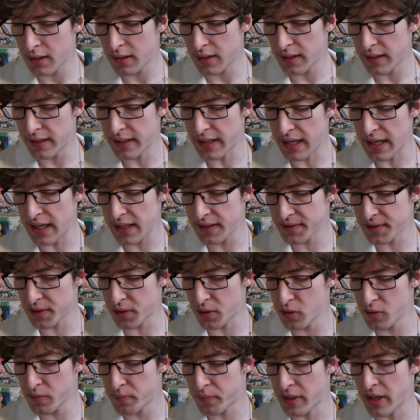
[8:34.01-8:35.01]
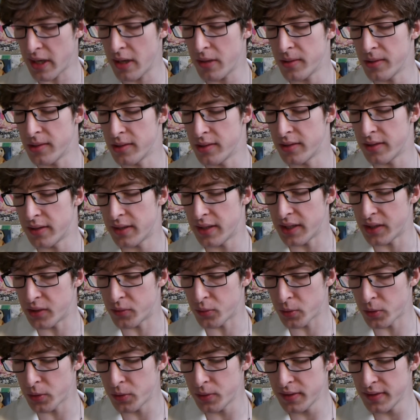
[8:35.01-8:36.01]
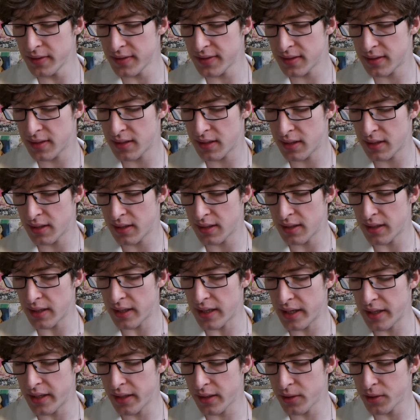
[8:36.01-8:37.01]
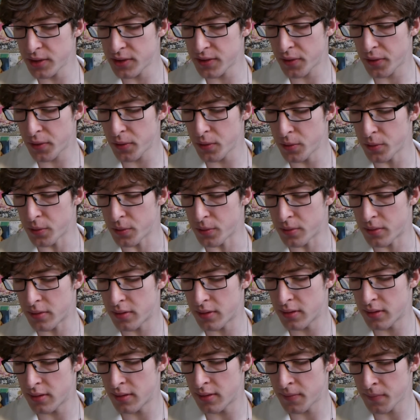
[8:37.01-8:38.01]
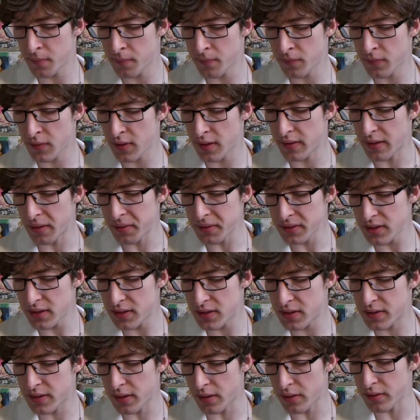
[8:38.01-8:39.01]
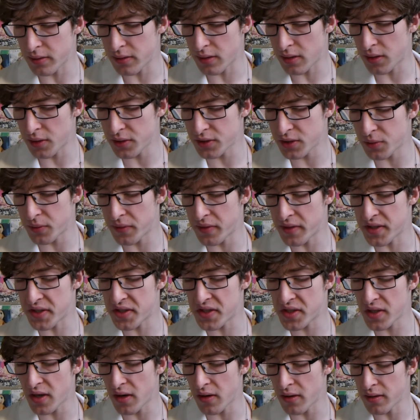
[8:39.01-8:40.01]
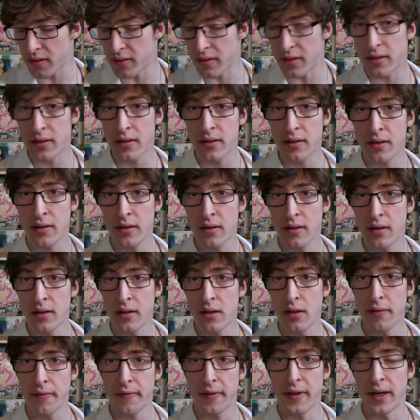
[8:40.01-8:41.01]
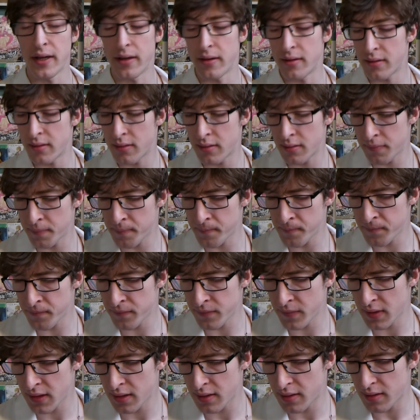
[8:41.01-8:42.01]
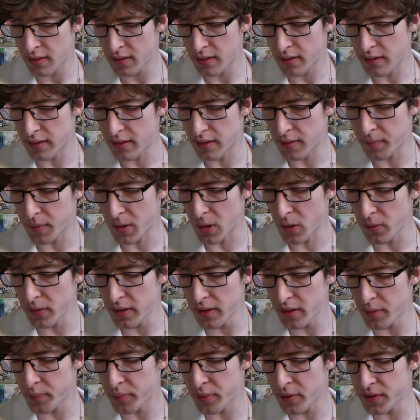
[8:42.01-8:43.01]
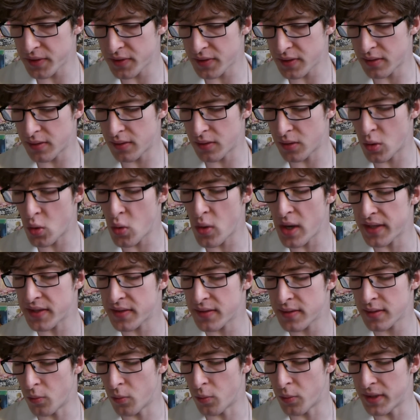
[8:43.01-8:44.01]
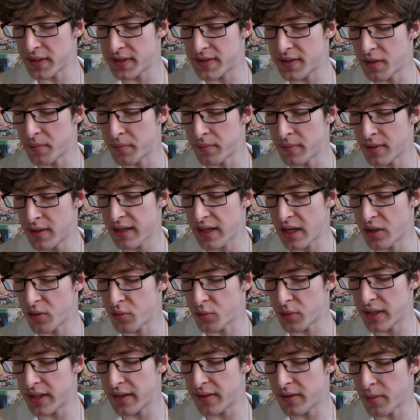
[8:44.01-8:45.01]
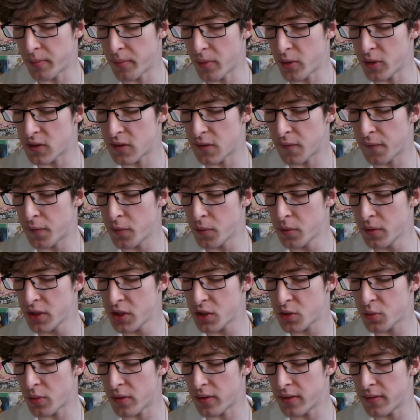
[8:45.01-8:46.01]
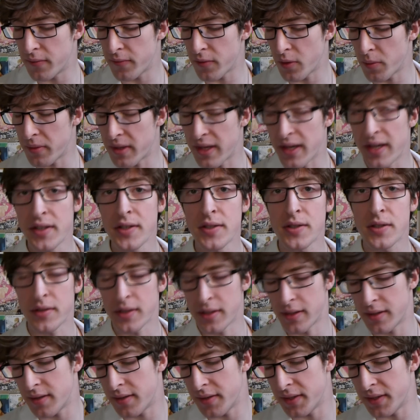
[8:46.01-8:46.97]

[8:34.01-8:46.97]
It has own power. It ruins, and it goes through. There's a start, also in the star, finite. Only the person who has wisdom can read the most foolish one from the history."